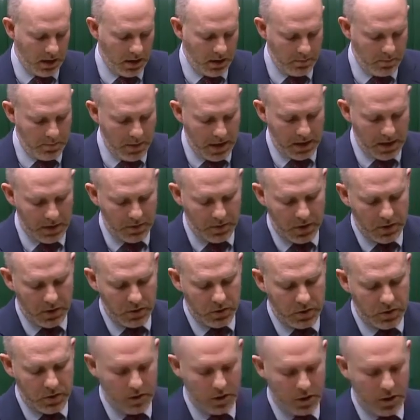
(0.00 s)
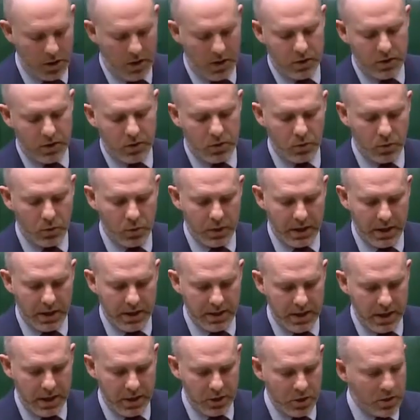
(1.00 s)
many of those charities and
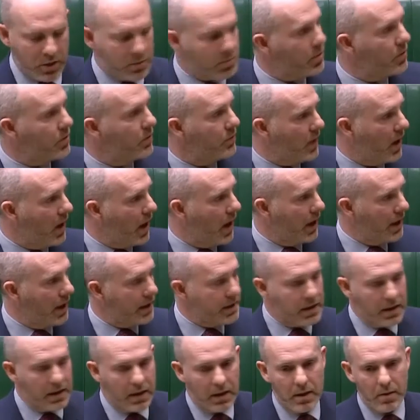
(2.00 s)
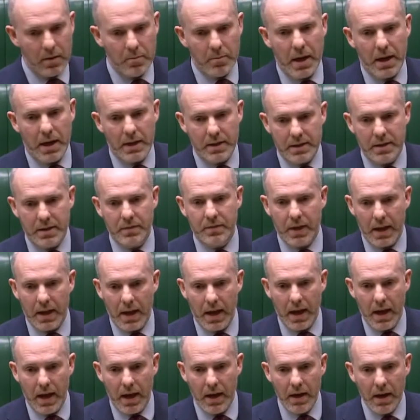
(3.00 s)
organisations provide palliative
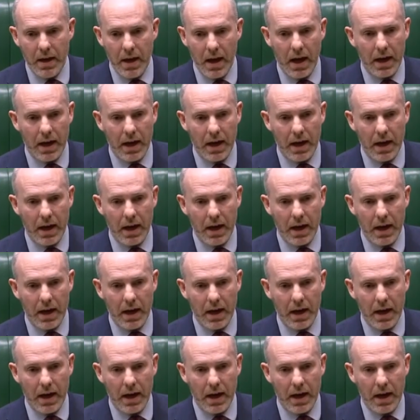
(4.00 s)
care,